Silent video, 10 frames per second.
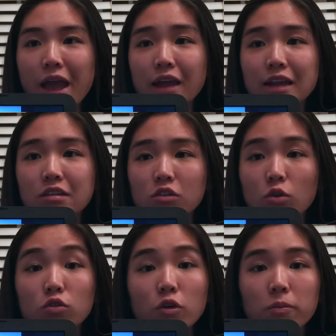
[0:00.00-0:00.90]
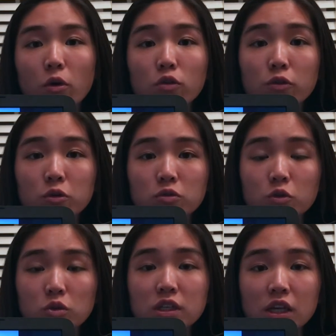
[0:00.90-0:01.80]
and it's used for both
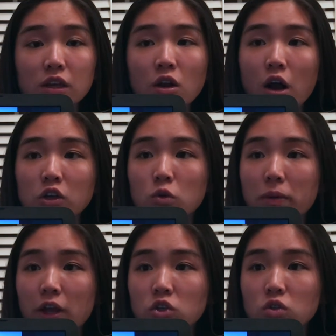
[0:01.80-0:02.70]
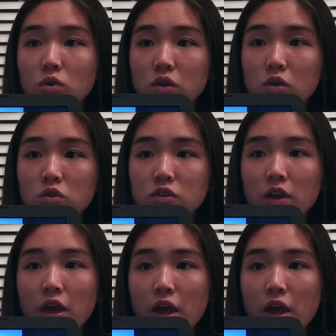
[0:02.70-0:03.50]
routine occupational use